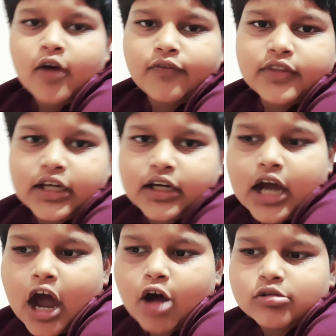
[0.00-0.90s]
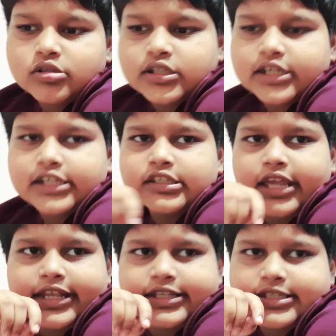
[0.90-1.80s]
of the house is
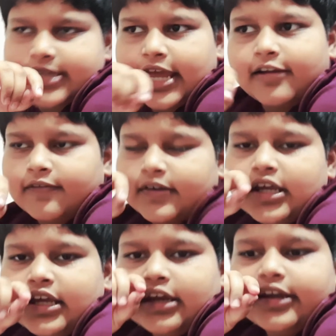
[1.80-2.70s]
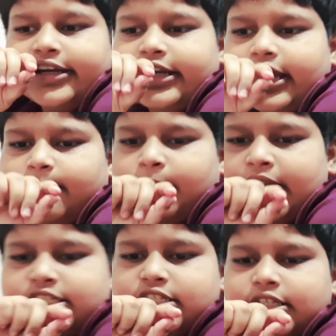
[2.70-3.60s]
itself
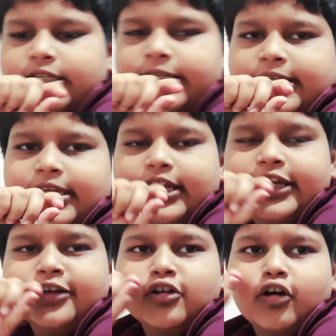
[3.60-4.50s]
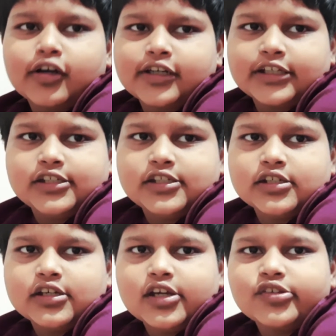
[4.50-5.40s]
mentioned Kiran cottage.
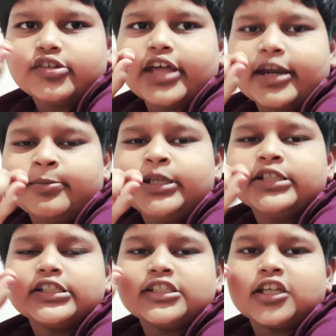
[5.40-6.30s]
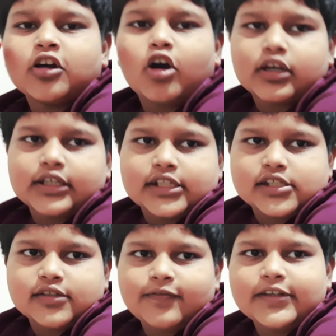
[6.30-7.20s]
So that means it's a
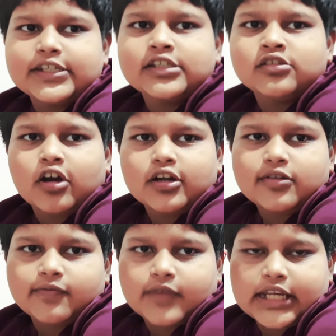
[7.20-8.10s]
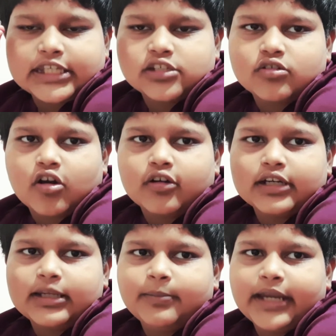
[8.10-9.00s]
cottage which is not very
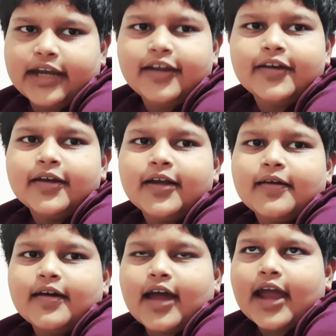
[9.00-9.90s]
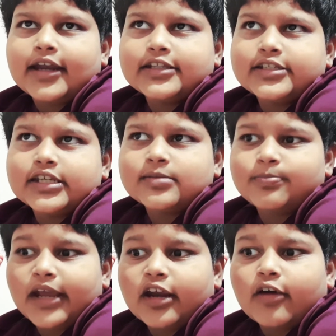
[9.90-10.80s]
strongly made and it's just
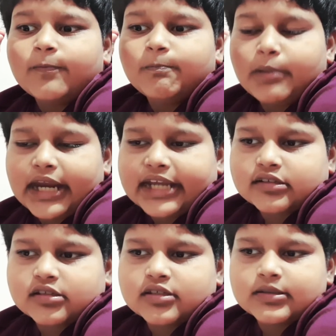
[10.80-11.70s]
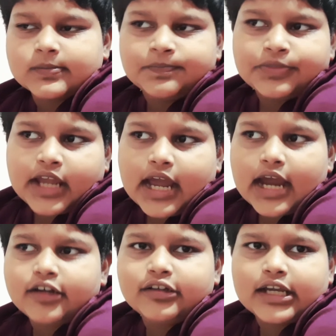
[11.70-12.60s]
made of bricks
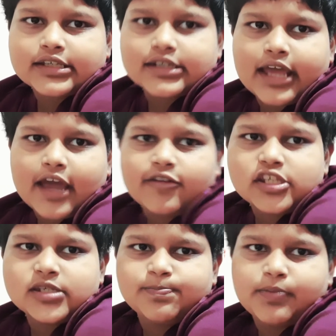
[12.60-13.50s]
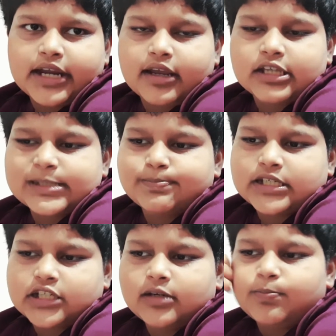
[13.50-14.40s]
and doesn't have a
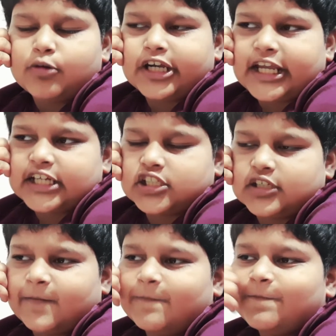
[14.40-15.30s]
special protection.